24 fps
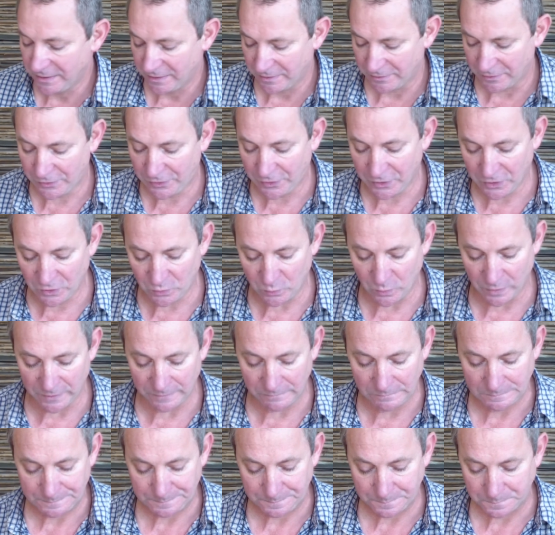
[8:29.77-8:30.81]
The third
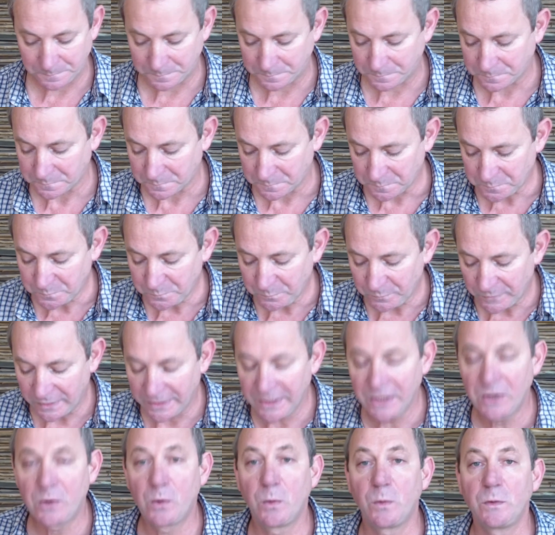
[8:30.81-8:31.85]
one
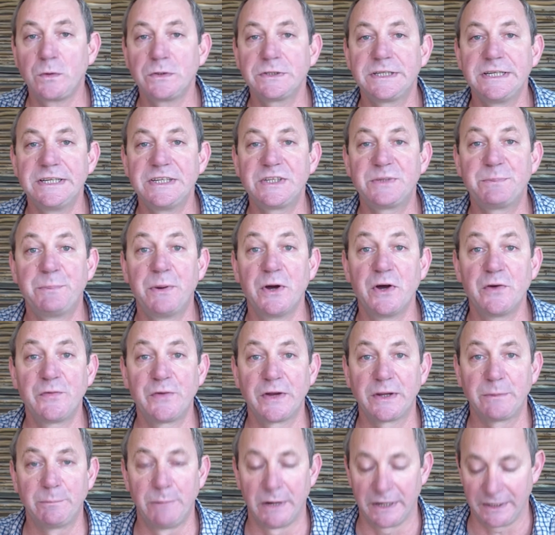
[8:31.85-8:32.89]
he calls his
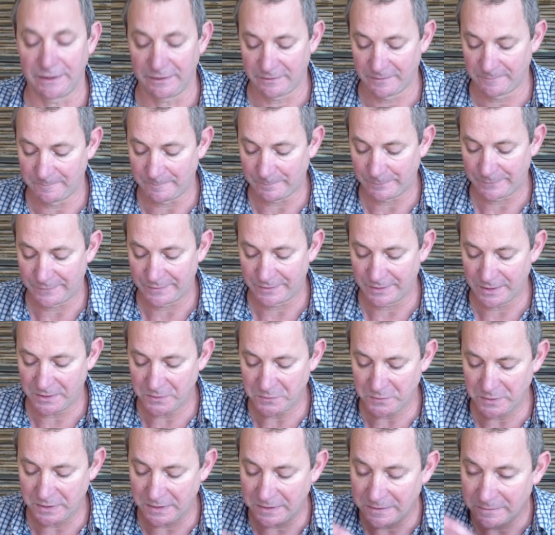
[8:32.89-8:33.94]
perfect blend.
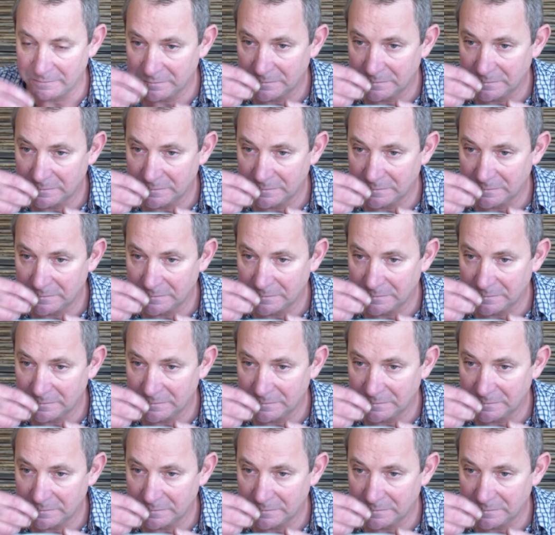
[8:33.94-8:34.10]
Now,